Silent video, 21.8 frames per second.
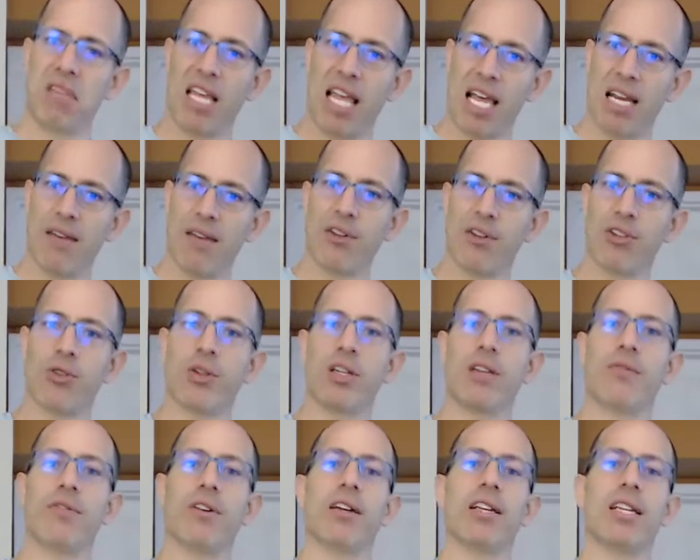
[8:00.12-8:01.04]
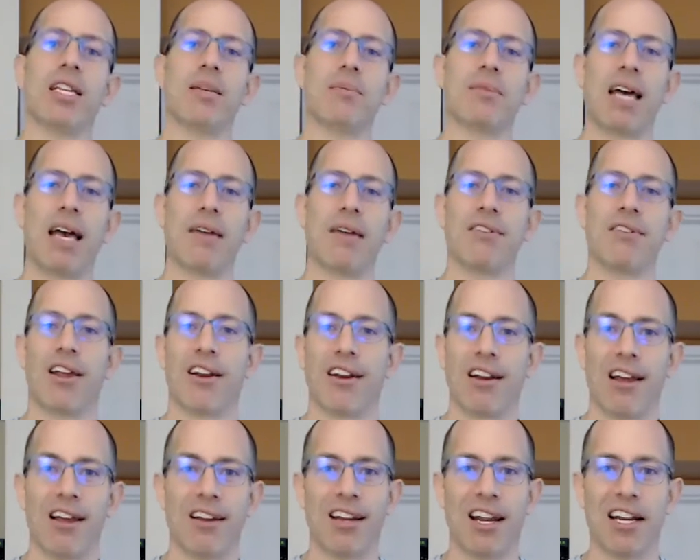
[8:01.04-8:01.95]
And if you're doing a very deep dive,
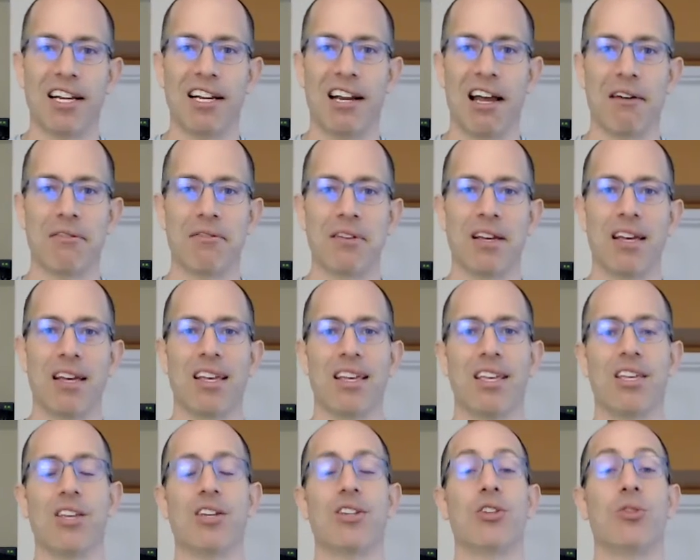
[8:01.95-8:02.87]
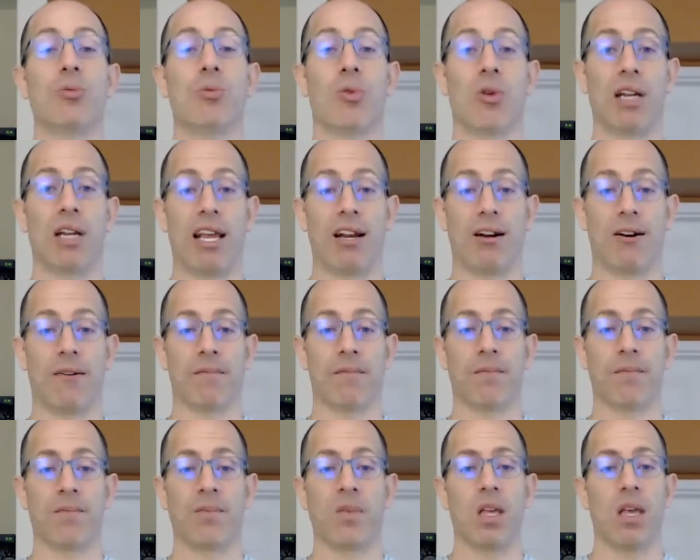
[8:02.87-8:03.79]
not enough, you can do more later.
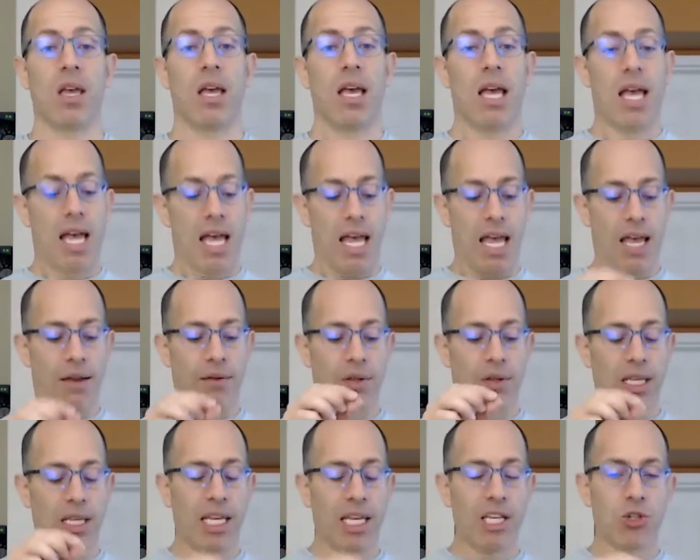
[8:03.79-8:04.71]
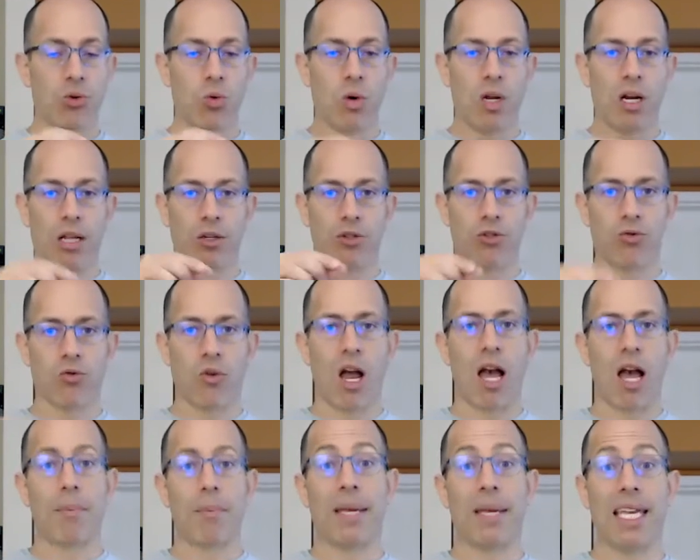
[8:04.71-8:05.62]
And with each one, I'll
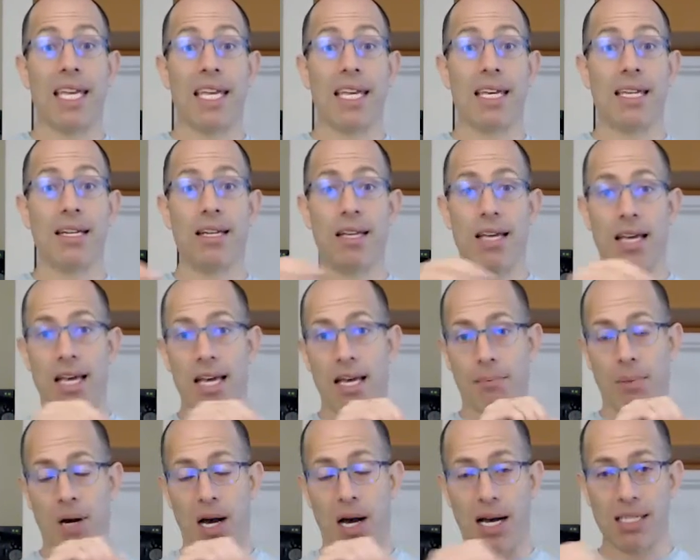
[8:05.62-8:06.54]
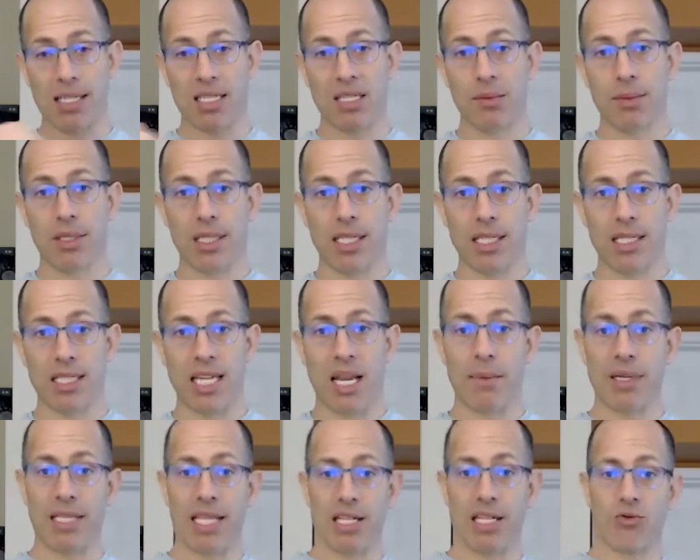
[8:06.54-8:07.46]
drop in a possibility
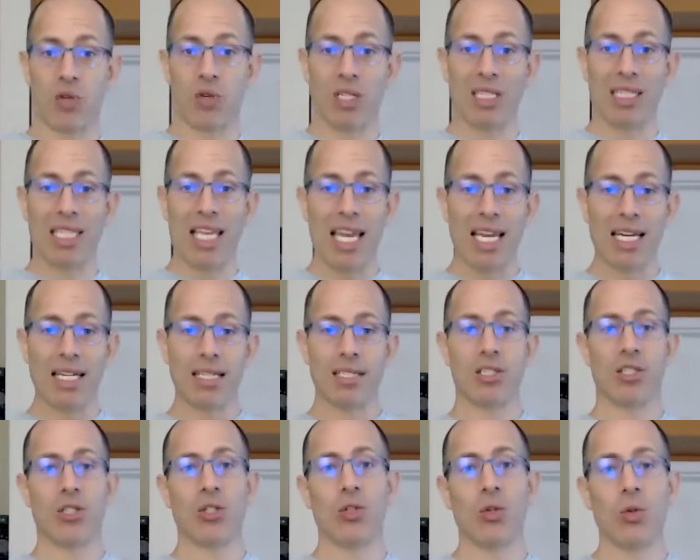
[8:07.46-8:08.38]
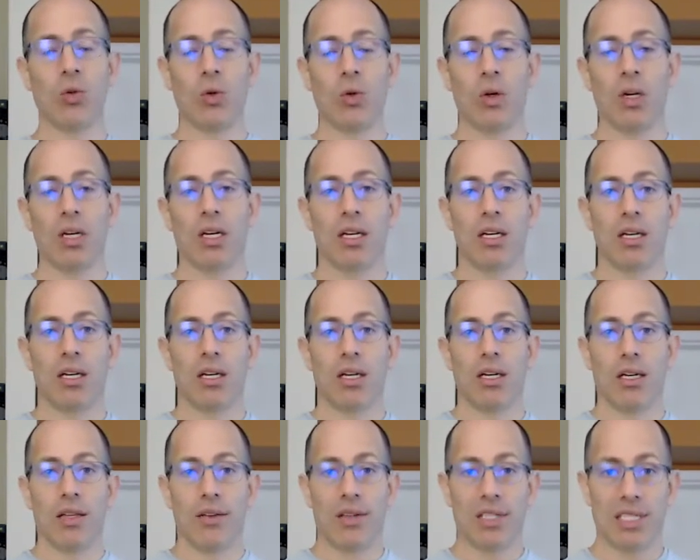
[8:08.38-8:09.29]
statement that's related to
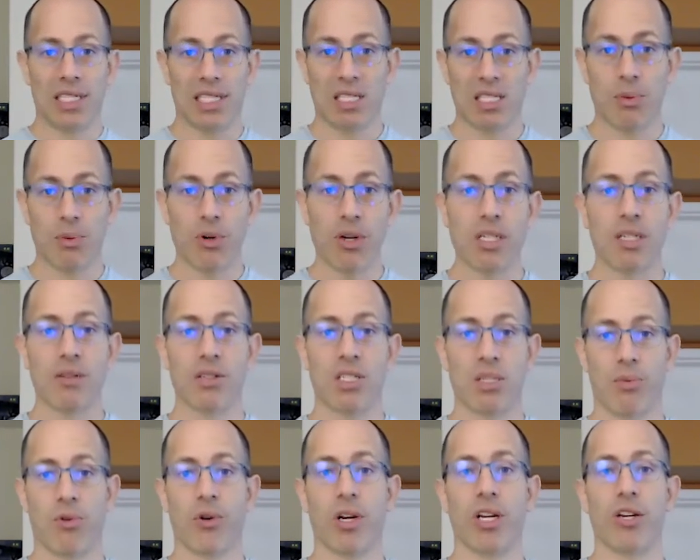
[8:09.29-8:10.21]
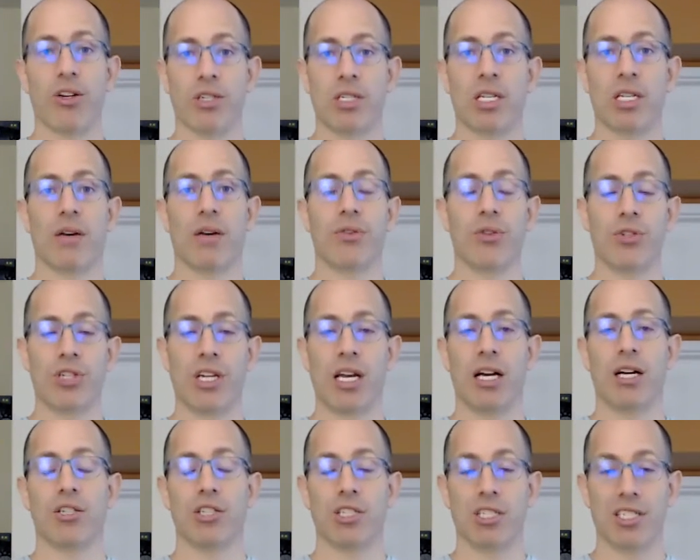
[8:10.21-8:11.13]
this experience of supporting yourself through
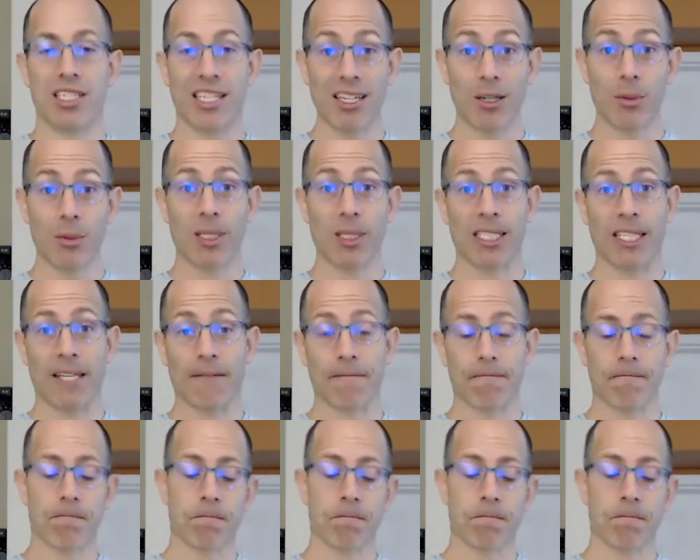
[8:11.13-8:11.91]
challenge and skill building.